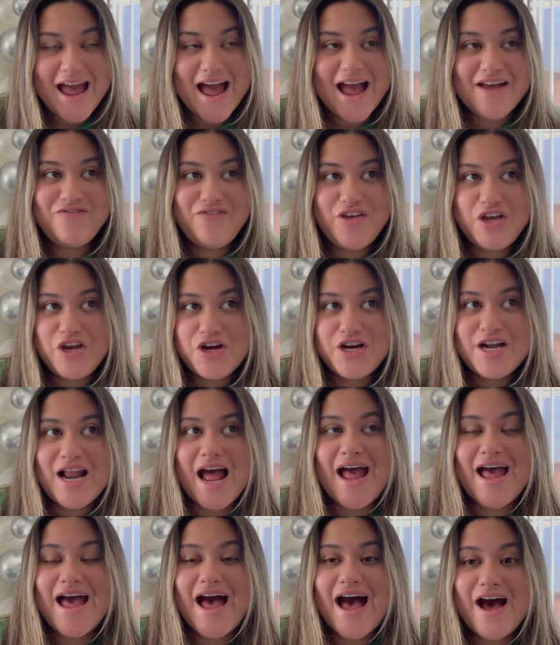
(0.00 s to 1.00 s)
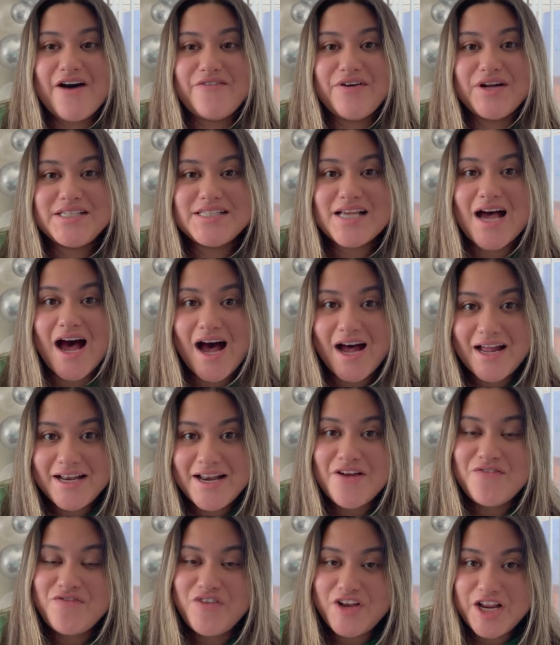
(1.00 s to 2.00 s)
I figured I have a ton
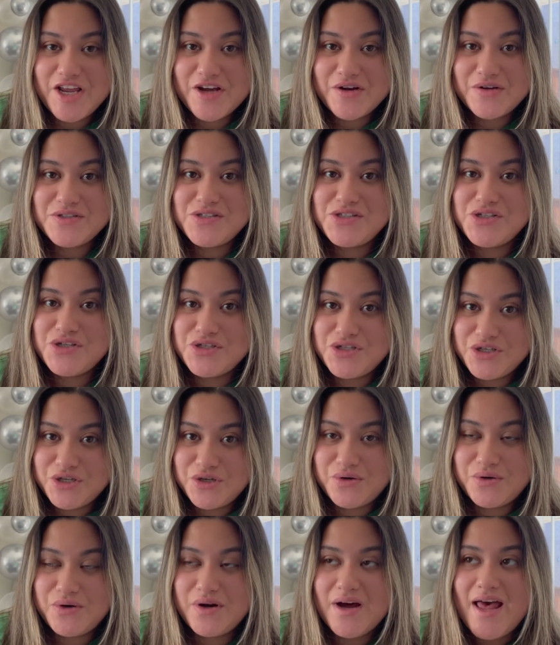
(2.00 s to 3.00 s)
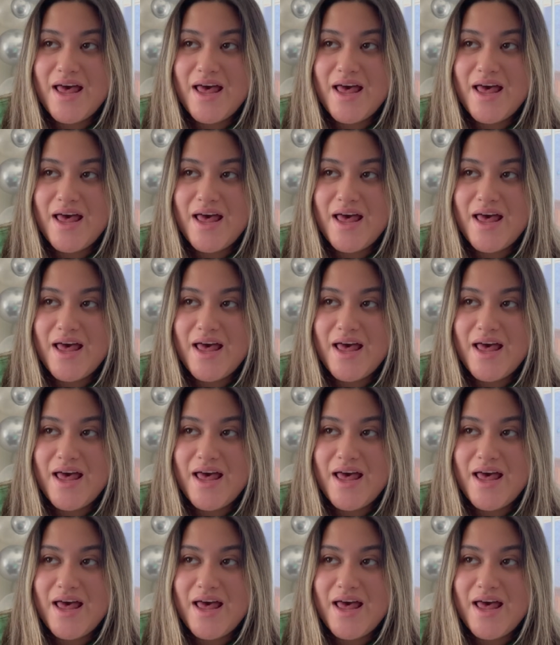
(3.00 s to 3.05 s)
of videos to do,